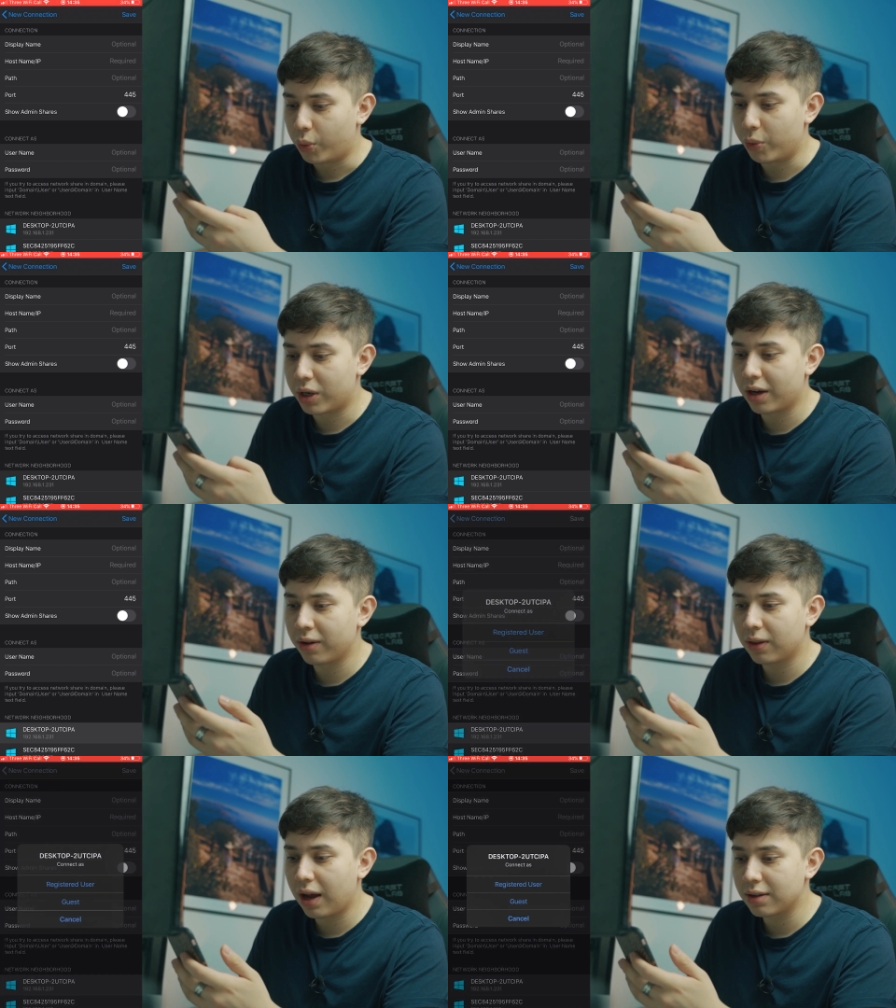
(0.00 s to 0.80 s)
When we click
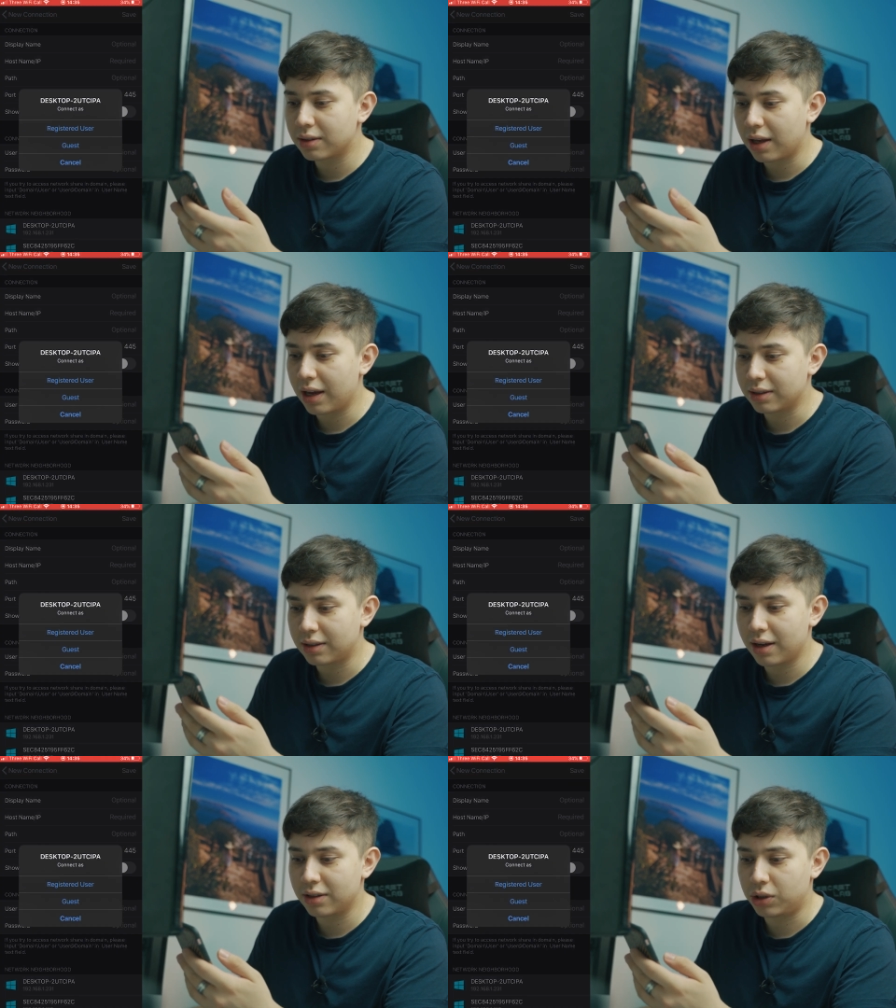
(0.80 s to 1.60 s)
on that, it
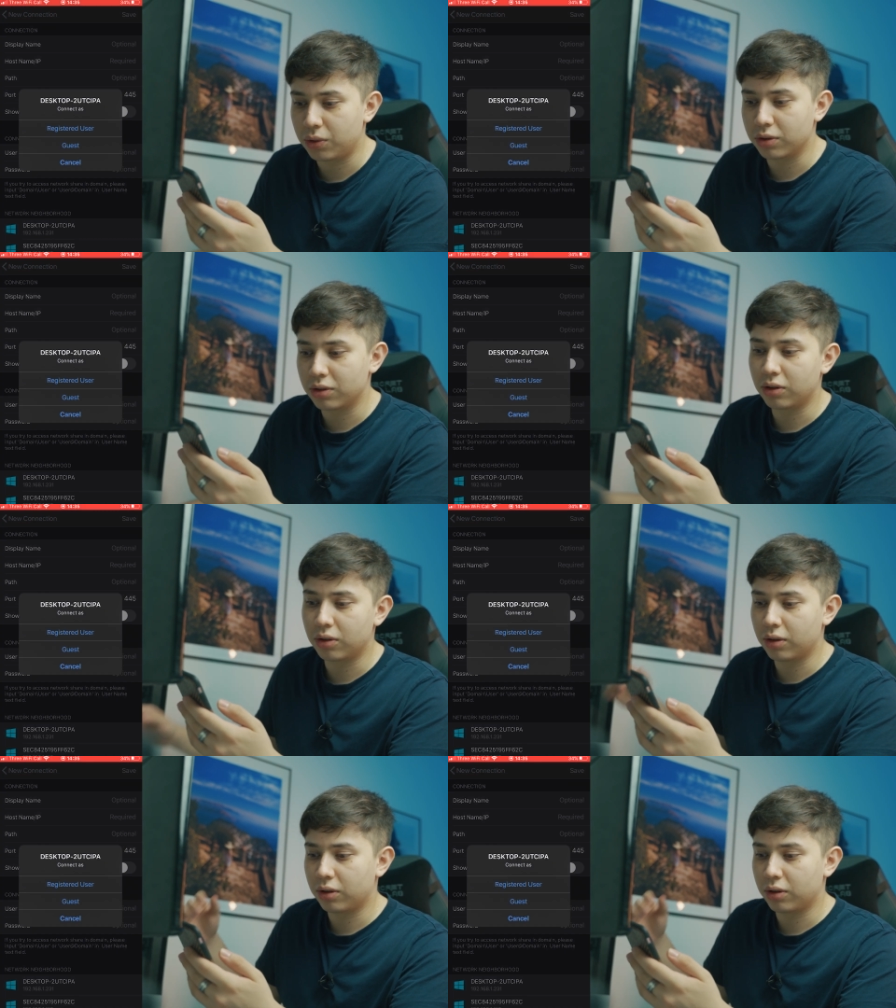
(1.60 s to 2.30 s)
says, do you want to